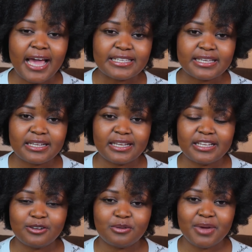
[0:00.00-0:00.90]
I said
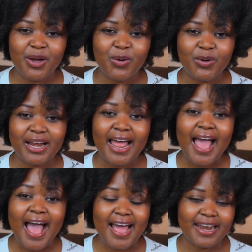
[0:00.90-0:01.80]
learning on my own
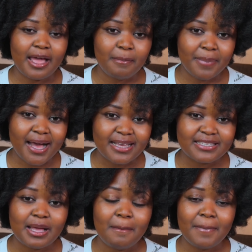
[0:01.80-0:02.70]
and I
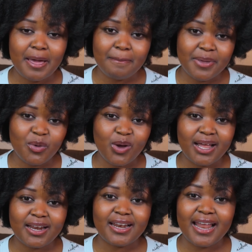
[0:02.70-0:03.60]
passed my B1.